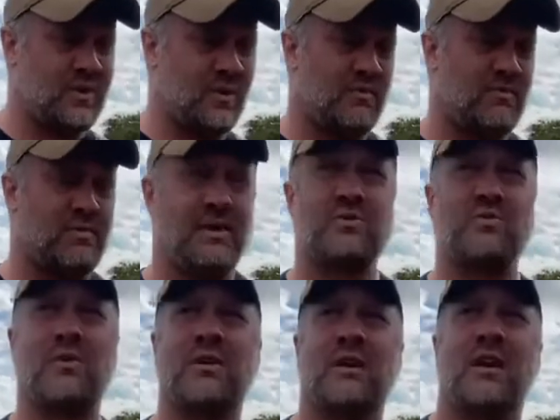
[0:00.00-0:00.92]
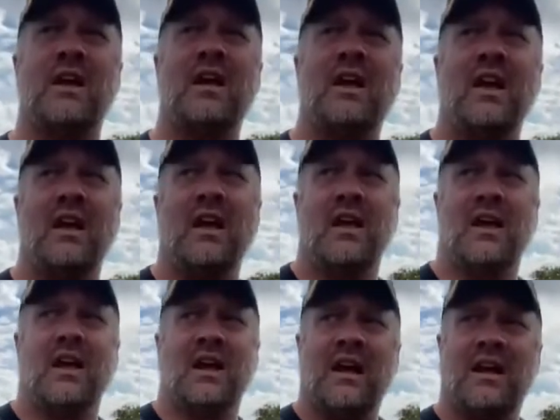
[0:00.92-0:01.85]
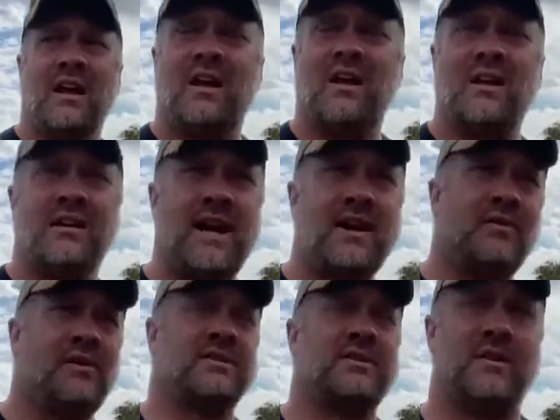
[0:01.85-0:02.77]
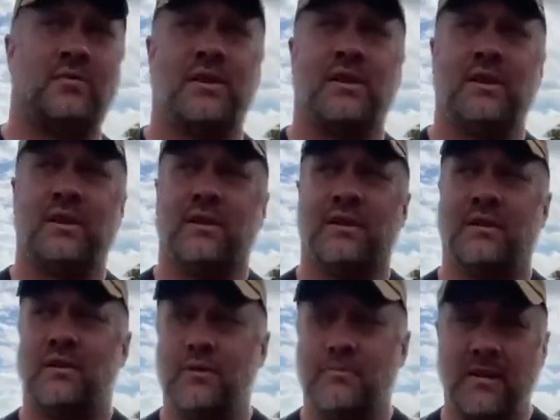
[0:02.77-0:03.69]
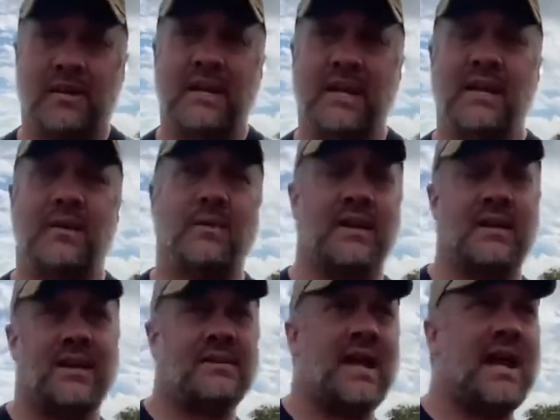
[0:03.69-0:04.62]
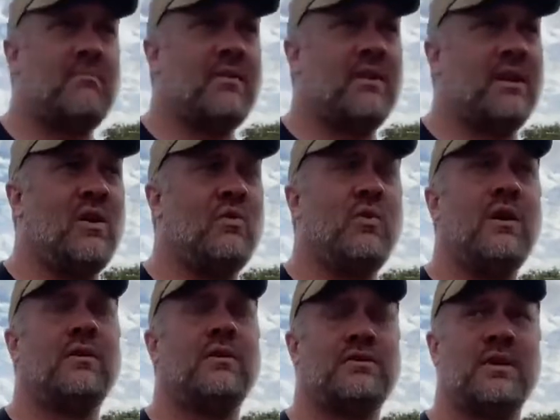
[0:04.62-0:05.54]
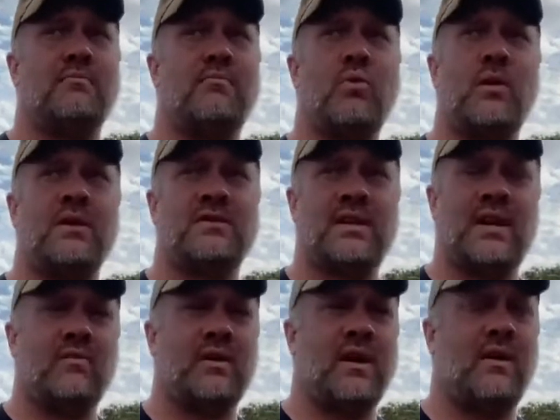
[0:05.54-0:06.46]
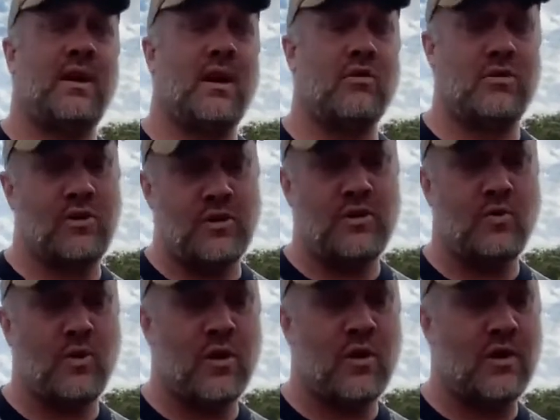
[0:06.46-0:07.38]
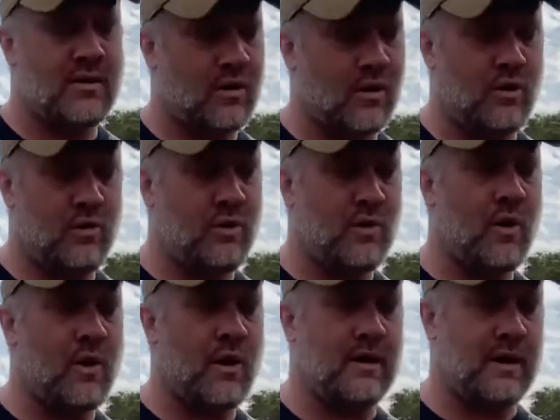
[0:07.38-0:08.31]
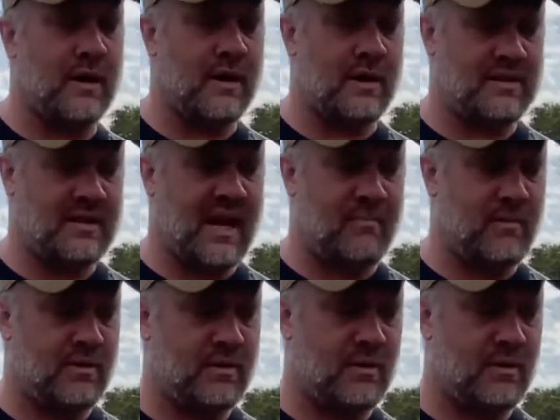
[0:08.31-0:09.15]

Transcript: or doing police work, not only is it really humiliating when it does happen, and it will at some points, and I don't care how good you are or who you are, it's happened